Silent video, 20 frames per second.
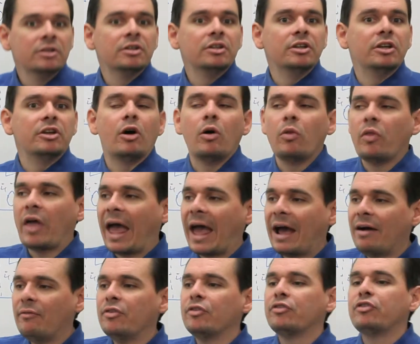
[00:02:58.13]
You know,
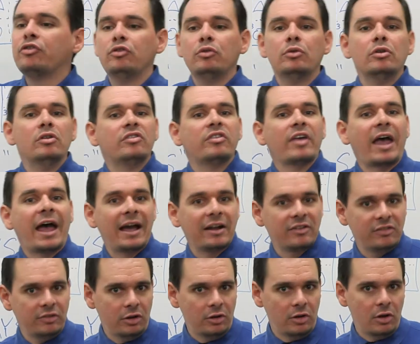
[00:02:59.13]
have the students
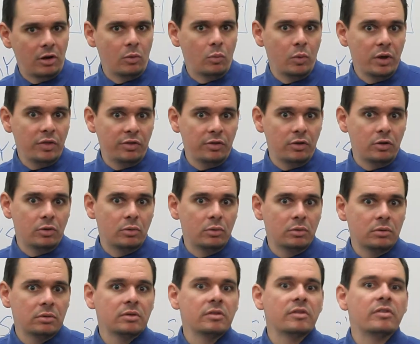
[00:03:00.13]
act along with you
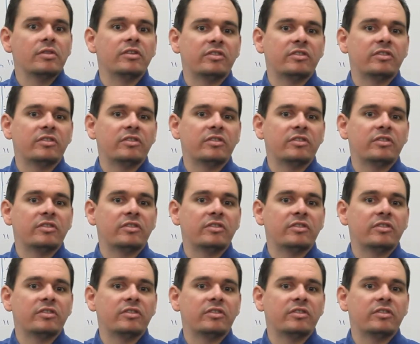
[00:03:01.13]
the